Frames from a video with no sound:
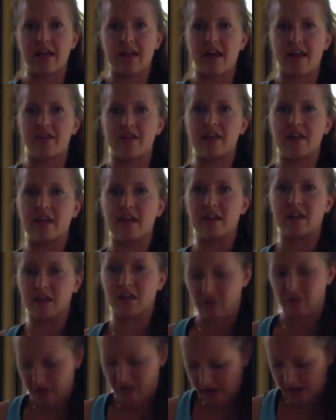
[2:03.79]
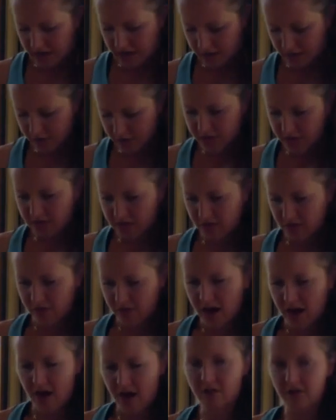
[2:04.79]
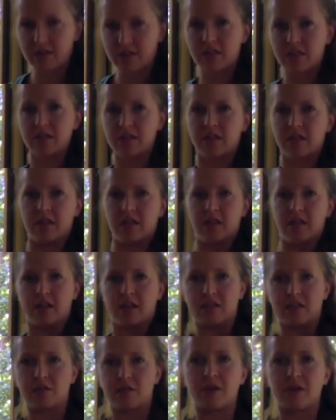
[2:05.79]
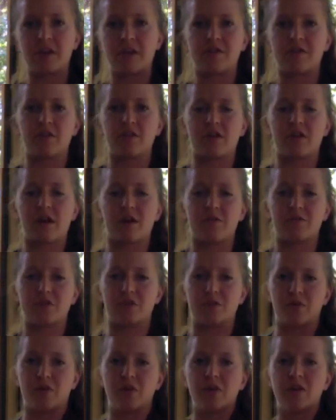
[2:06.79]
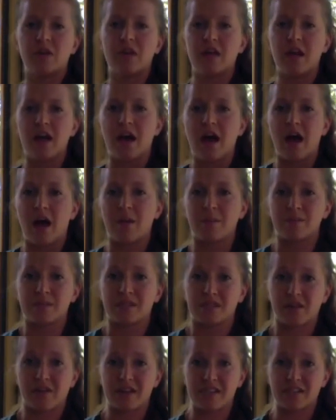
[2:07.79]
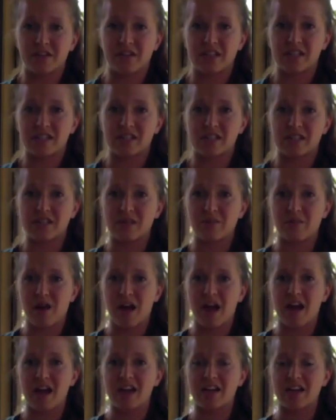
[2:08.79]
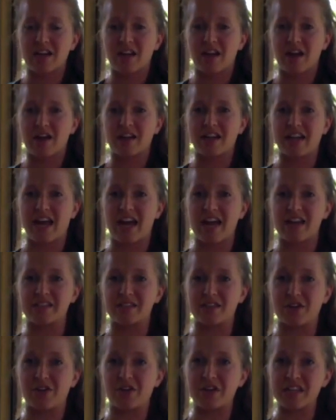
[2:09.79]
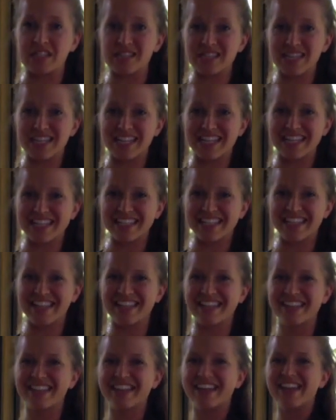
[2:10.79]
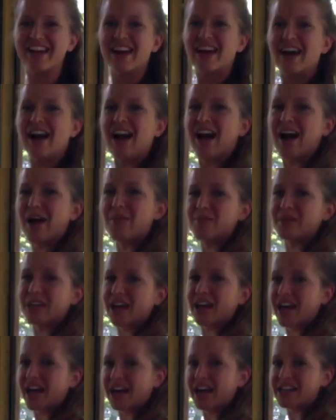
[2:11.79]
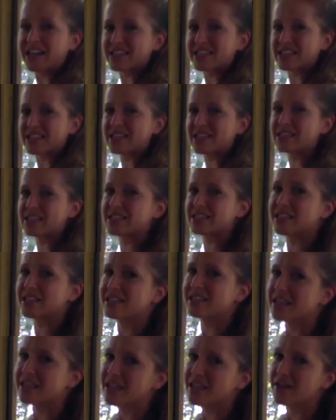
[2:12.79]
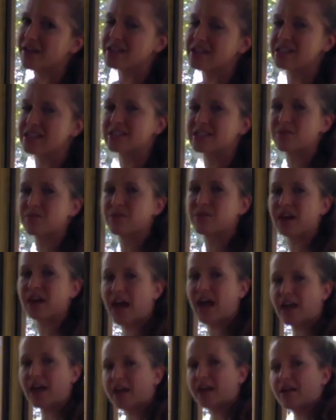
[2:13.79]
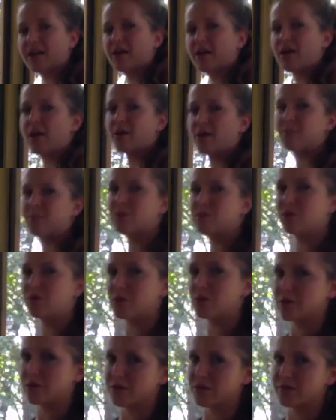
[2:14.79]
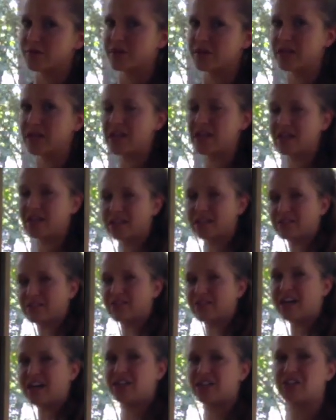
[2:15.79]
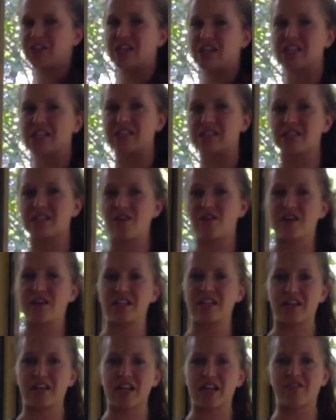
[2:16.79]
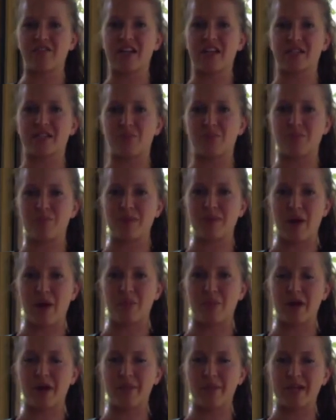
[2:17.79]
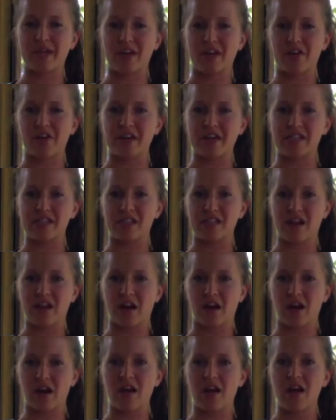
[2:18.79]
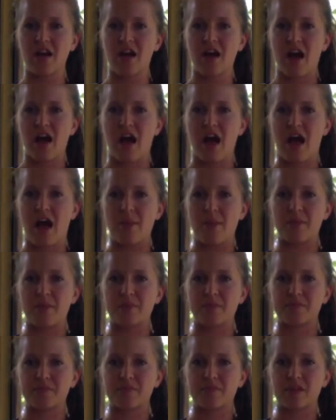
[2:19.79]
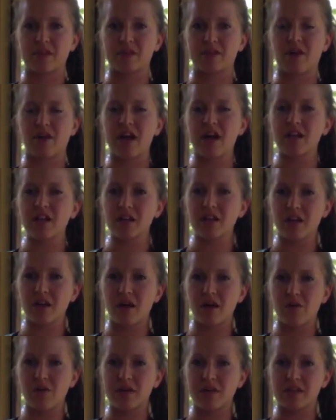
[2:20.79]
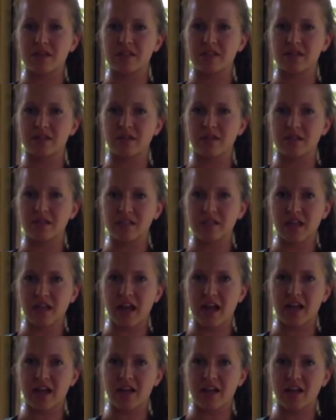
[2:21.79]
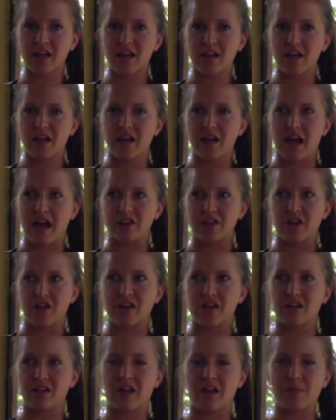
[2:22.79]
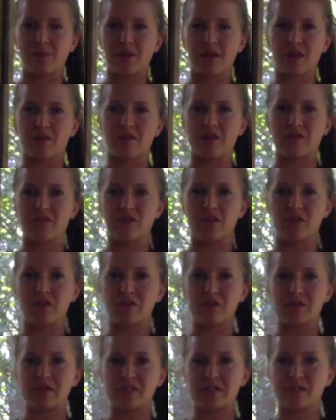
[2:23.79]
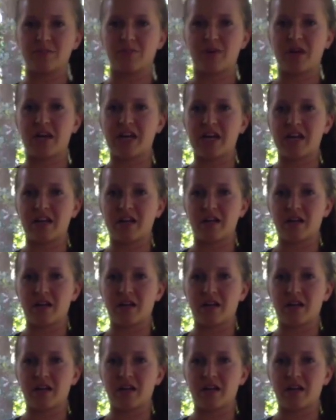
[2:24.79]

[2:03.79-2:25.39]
and then you can kind of twist it around to where you feel comfortable. So as you can see, mine already has a crease in it, because this is, you know, this is where I move in this direction, and so it kind of has a permanent crease there. So I didn't know what this looked like. I tried to look up other reviews, but